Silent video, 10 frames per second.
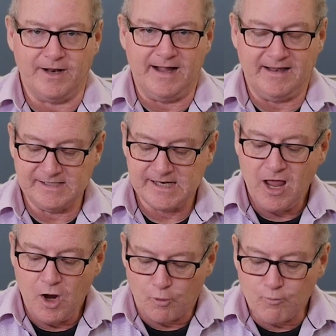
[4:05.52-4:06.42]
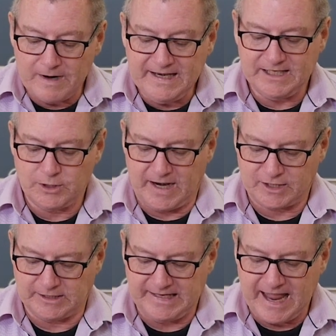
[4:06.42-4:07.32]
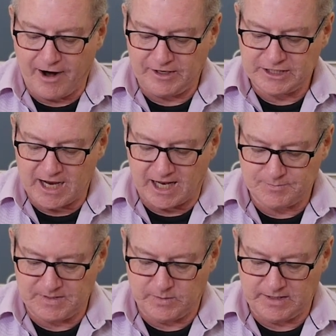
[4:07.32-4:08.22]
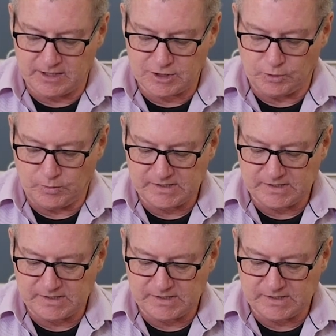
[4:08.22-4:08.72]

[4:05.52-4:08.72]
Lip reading: ions ready to actually carry charge between the two.